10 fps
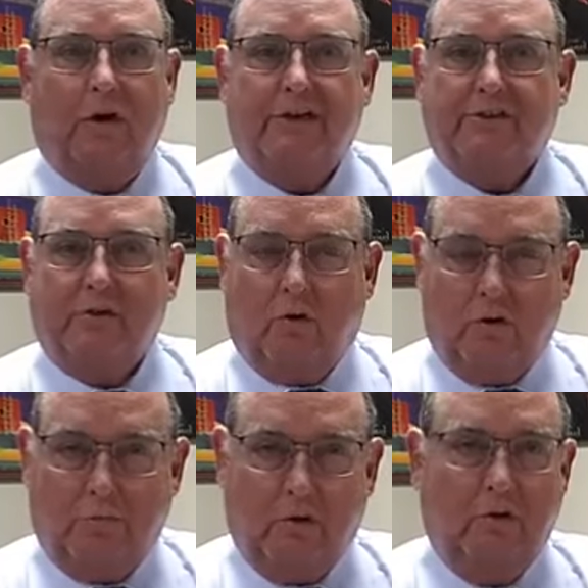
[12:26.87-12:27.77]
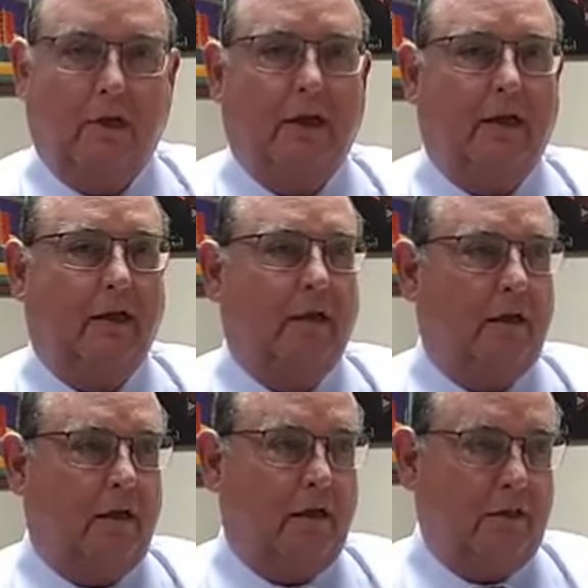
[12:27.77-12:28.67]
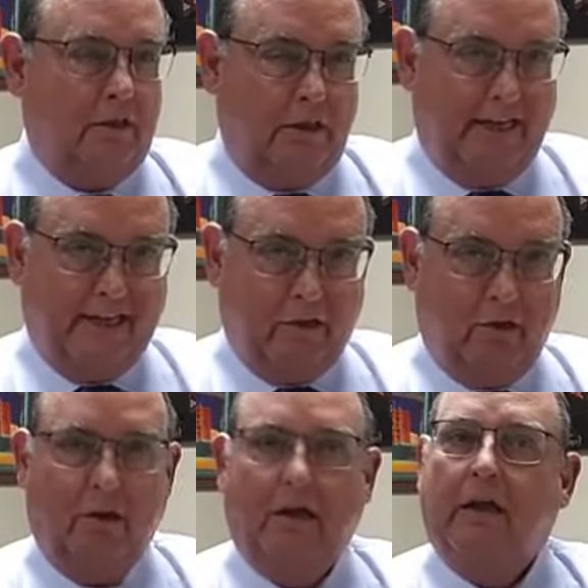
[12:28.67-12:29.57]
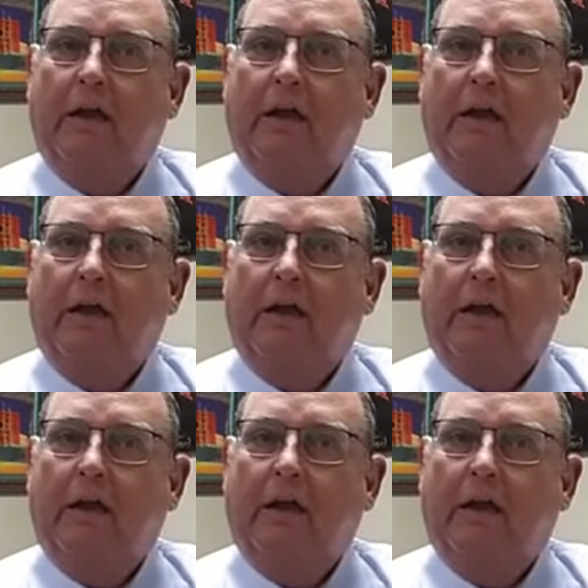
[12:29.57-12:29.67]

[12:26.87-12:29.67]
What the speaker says: is normal, legal,